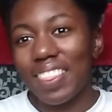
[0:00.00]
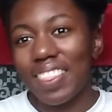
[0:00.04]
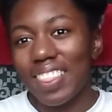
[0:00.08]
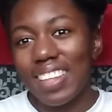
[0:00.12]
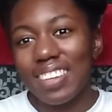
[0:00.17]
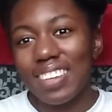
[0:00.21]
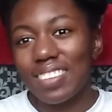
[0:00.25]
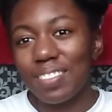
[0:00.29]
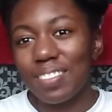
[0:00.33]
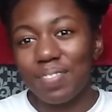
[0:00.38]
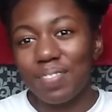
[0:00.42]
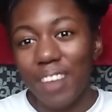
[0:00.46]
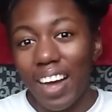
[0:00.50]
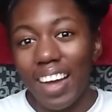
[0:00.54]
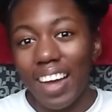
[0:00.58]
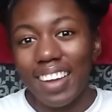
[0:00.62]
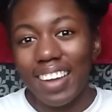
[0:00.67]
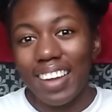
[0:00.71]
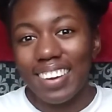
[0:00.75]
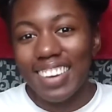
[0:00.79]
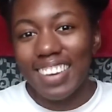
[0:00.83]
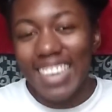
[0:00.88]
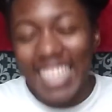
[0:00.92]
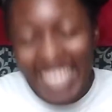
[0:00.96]
is
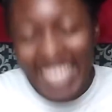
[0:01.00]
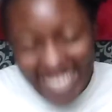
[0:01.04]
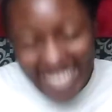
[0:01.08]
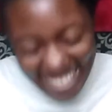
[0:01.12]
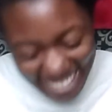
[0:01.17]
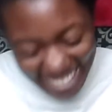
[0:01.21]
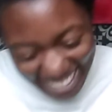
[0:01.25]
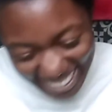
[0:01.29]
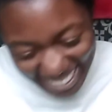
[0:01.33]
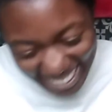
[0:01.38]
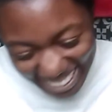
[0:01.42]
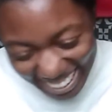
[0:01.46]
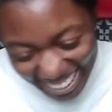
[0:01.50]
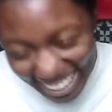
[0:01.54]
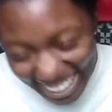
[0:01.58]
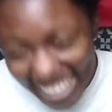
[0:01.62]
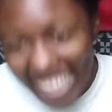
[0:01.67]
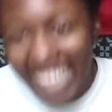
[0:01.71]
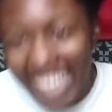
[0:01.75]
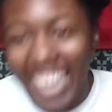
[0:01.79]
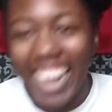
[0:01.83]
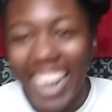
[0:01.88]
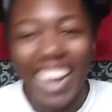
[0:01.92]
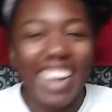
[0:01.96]
fine.
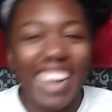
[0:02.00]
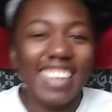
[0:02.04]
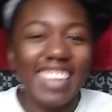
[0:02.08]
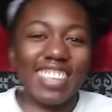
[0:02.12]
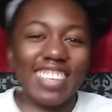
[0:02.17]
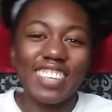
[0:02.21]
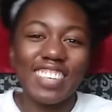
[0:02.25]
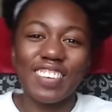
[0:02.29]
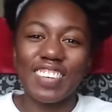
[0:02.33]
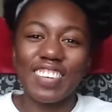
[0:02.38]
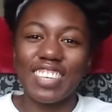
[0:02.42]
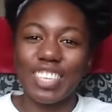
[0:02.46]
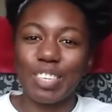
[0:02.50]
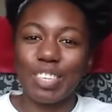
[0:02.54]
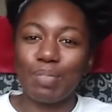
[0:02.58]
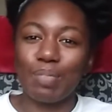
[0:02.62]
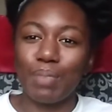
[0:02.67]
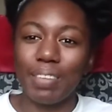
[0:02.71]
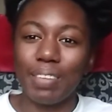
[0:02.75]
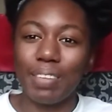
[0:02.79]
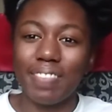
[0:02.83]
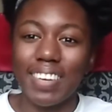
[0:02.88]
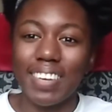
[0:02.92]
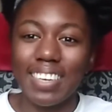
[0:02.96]
I don't need to
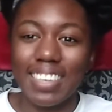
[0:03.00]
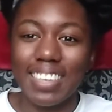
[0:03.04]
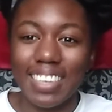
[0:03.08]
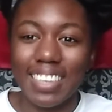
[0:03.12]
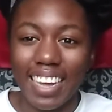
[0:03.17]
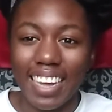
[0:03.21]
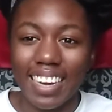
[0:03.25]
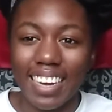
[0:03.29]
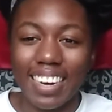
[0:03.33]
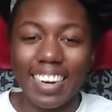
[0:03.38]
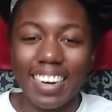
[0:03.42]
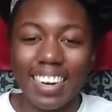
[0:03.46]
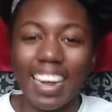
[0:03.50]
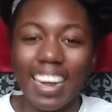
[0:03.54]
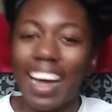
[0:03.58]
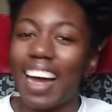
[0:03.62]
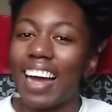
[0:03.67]
be vindicated.